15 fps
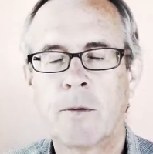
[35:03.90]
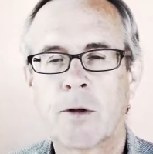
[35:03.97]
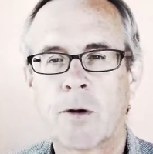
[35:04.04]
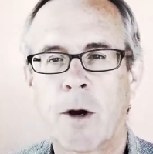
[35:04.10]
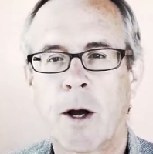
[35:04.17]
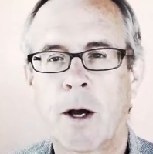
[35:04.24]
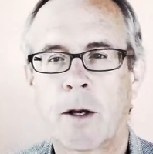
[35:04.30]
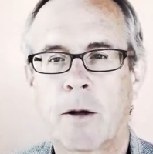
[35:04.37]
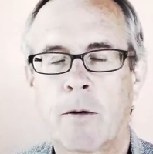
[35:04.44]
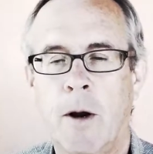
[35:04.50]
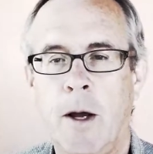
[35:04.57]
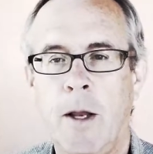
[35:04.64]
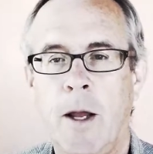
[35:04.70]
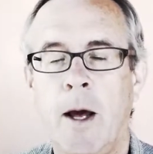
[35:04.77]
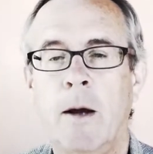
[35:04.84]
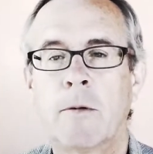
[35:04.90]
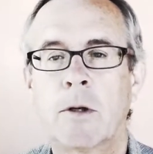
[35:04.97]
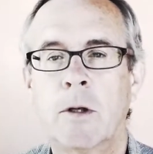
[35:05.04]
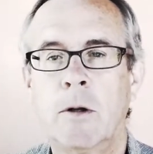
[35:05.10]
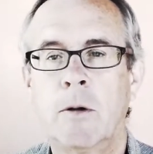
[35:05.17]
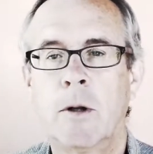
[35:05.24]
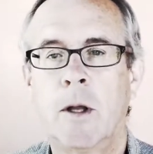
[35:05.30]
abstract, right?
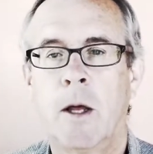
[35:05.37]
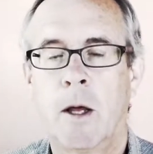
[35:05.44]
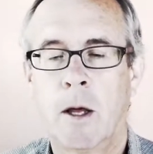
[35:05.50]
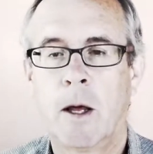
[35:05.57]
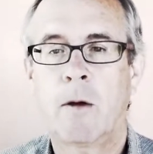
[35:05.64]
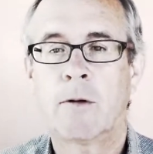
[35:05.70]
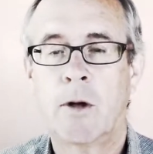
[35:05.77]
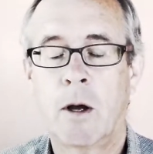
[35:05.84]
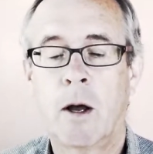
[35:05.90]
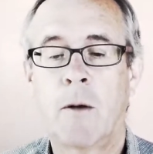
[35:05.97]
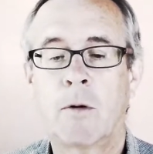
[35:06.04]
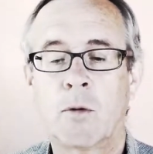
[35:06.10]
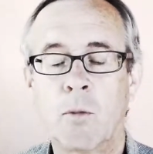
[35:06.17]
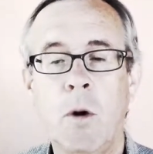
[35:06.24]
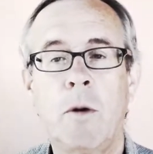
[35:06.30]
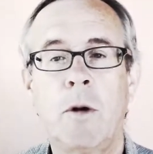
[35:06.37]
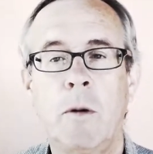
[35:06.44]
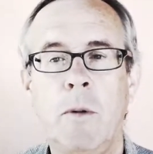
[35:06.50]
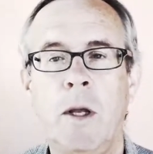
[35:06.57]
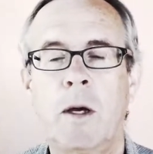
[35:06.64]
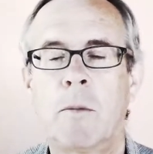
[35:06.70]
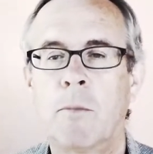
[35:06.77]
Absolutely. I was willing
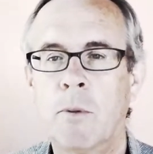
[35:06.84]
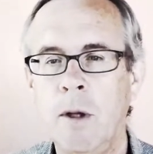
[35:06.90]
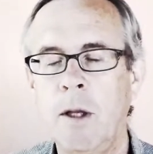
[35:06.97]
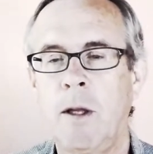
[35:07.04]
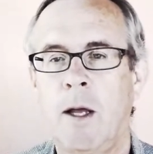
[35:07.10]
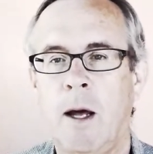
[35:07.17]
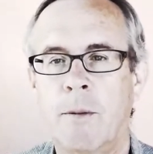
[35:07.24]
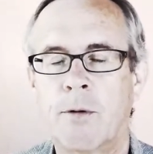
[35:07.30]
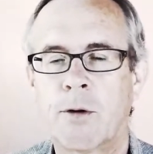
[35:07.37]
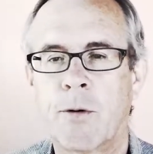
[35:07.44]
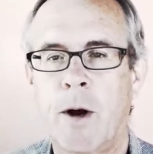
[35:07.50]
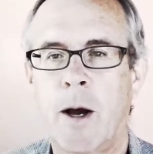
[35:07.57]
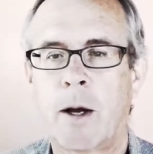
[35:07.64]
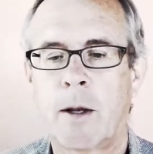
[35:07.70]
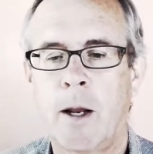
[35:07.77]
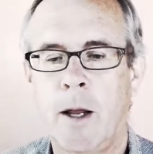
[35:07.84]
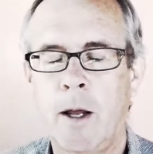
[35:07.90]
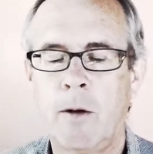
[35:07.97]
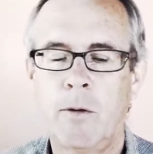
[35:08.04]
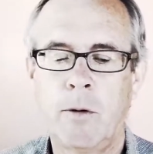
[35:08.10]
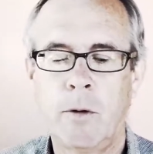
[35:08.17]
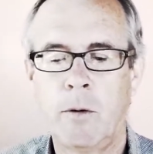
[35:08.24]
to be completely abstract and
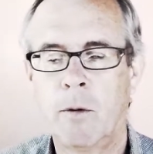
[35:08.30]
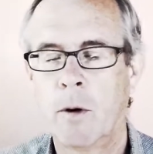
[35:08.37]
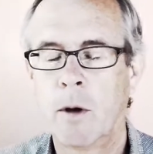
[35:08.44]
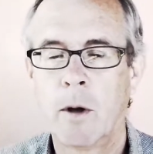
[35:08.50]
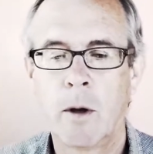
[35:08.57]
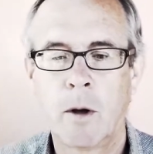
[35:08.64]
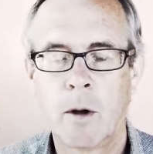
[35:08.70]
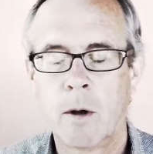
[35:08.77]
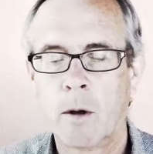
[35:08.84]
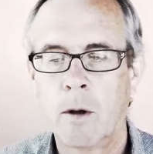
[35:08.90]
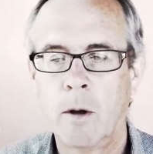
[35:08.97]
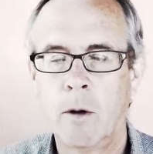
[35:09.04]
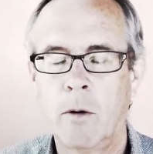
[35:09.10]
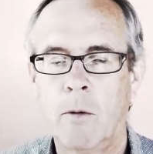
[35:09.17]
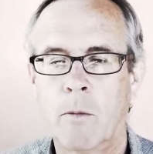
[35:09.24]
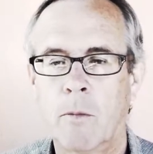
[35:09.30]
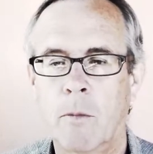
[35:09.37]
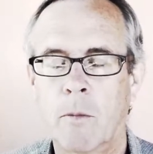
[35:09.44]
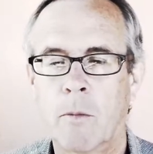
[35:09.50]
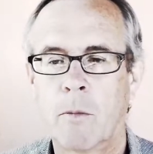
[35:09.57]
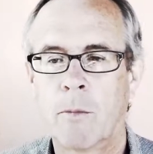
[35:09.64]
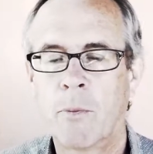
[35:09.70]
had to, you know,
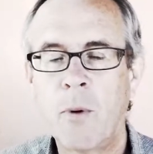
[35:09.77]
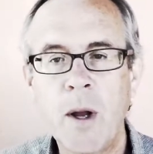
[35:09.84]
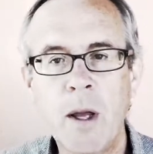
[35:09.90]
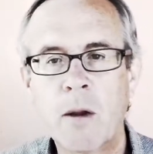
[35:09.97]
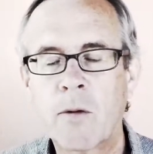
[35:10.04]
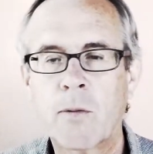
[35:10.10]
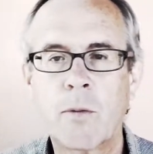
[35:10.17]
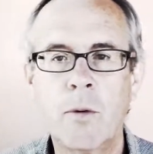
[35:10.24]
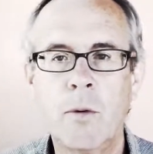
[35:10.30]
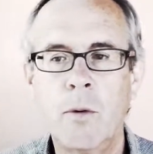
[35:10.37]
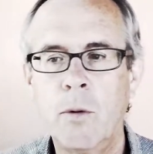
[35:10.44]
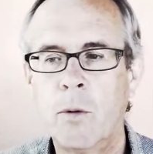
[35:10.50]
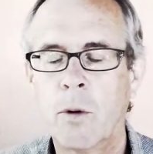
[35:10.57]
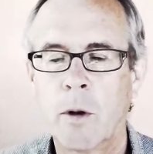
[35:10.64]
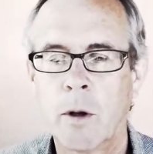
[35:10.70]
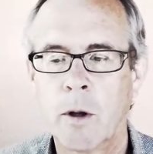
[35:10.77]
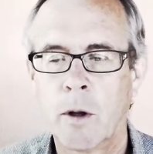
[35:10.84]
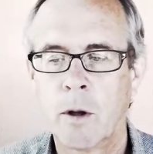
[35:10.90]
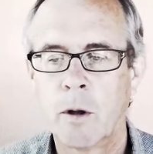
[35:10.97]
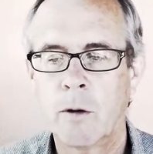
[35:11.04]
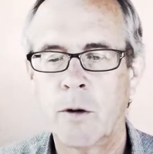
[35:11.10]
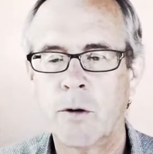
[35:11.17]
break through
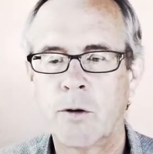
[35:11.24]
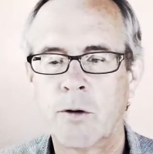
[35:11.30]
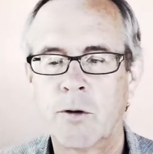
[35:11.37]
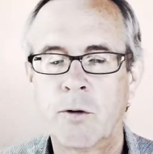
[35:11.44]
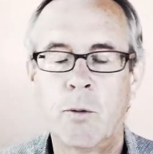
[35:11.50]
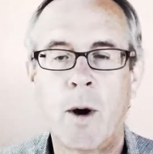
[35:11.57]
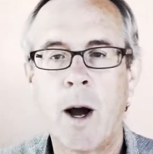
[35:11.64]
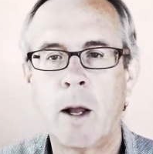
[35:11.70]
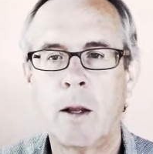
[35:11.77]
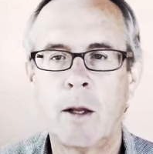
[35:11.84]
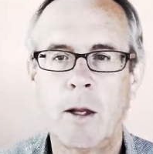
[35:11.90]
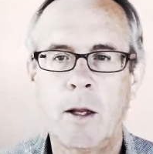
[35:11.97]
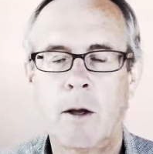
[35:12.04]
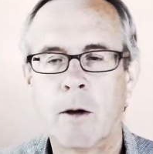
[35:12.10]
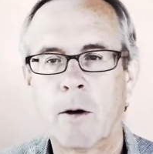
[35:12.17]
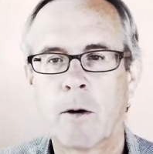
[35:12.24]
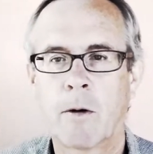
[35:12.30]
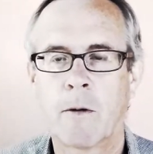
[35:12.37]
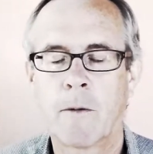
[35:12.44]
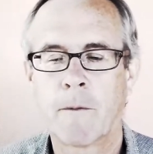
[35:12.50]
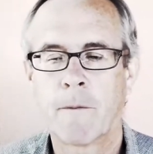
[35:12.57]
this duality here